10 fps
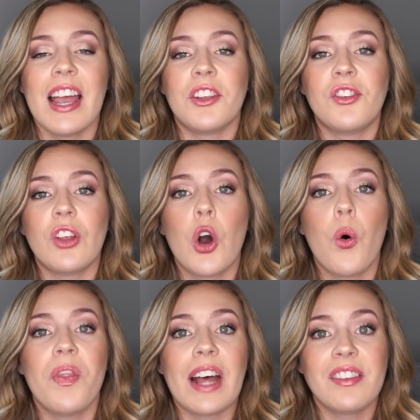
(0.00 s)
And
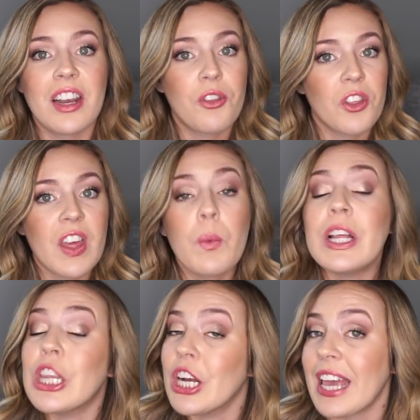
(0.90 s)
so that's another thing we
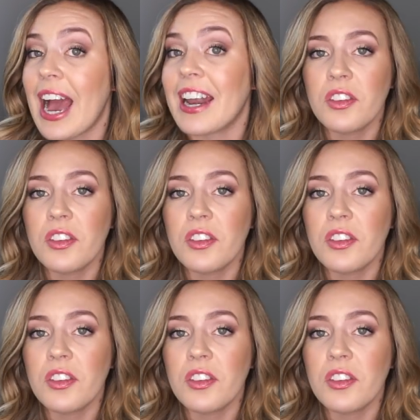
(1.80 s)
look at.